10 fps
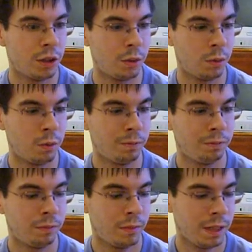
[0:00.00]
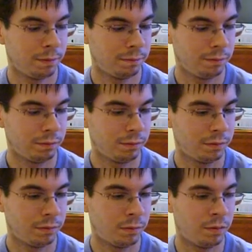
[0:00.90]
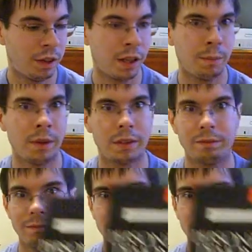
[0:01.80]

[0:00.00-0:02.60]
So, yeah, very good book.